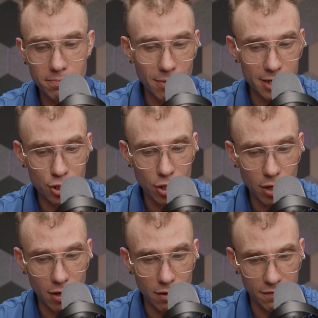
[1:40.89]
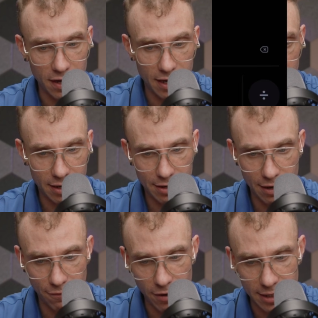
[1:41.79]
much of a
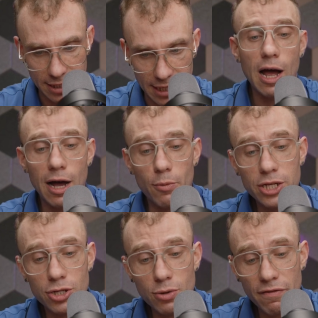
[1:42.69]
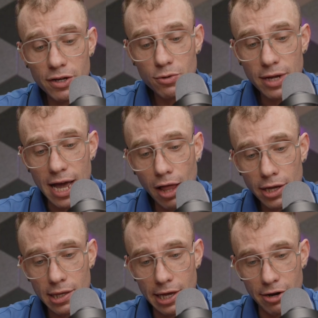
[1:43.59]
difference. Uh, we do have a new
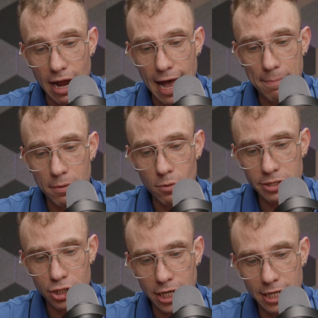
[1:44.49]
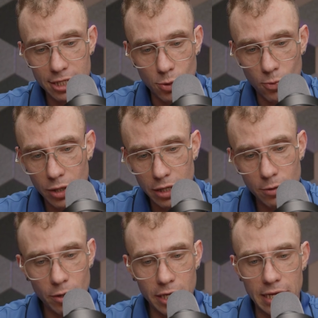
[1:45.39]
calculator app, which is really,
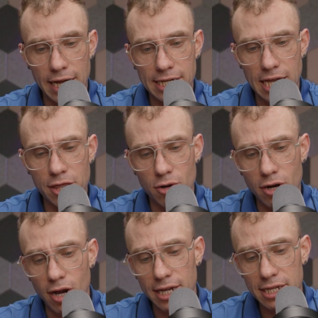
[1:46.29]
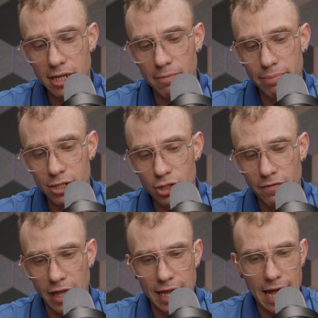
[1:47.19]
really nice. And there is a bunch of
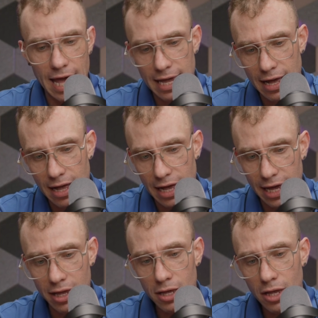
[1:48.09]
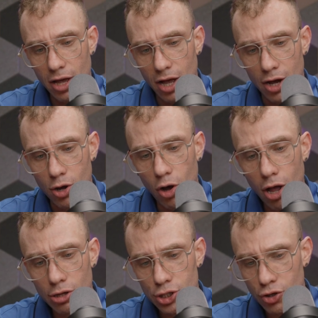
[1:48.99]
like A I uh,
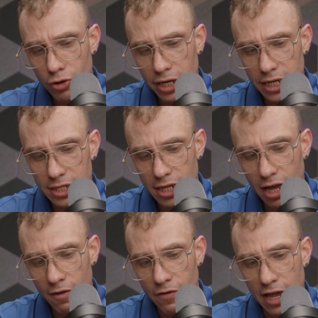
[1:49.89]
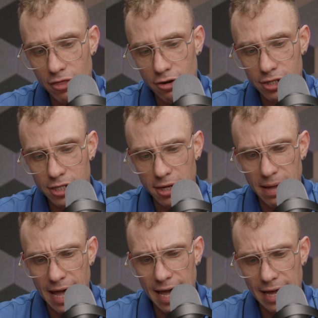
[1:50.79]
call screening stuff. And there's some
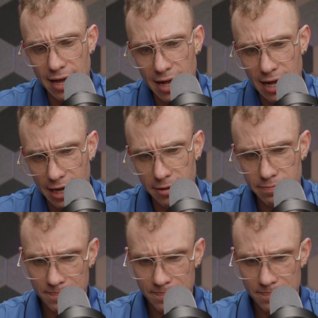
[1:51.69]
A I